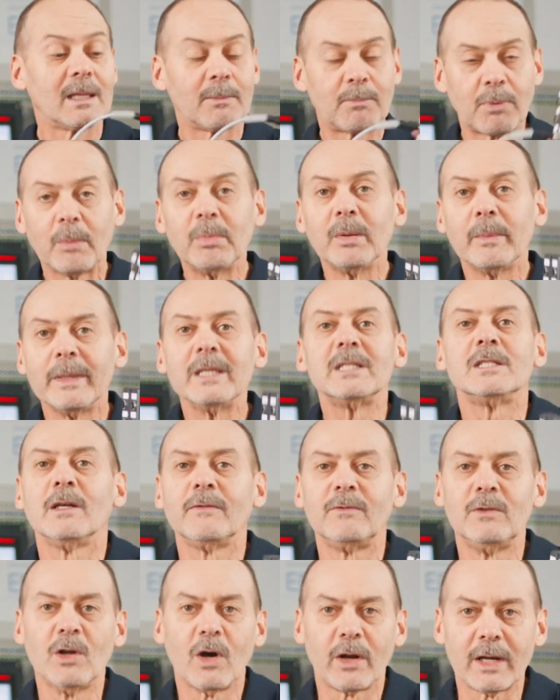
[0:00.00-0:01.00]
The problem is
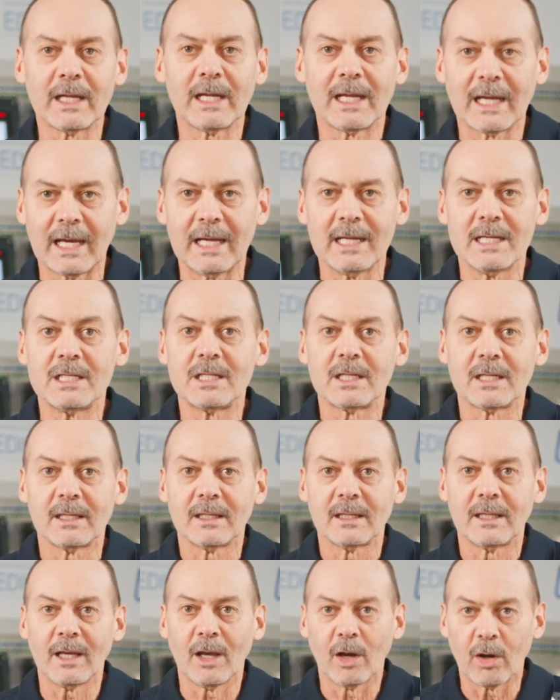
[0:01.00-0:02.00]
you've not engaged
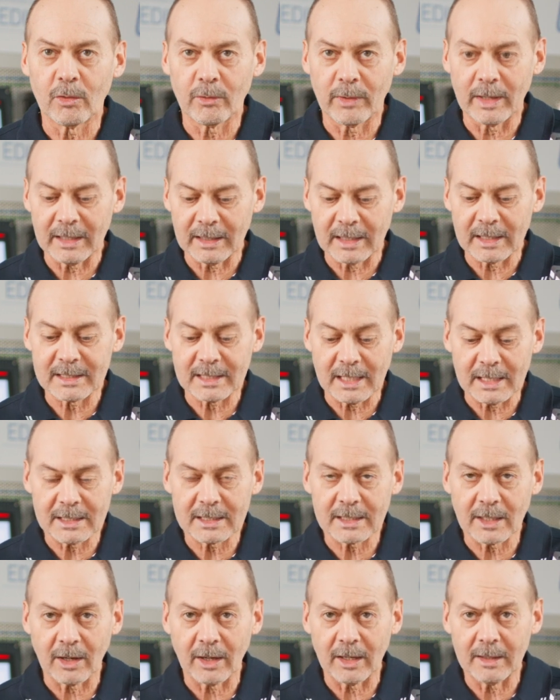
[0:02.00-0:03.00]
the O-ring that's
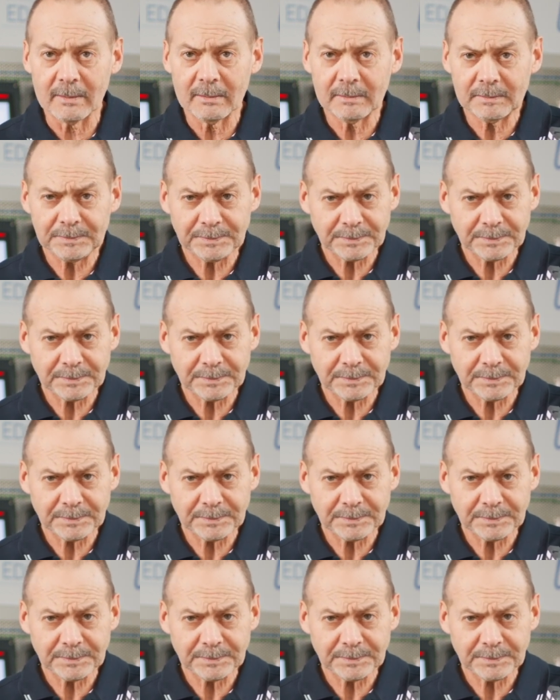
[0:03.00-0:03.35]
inside.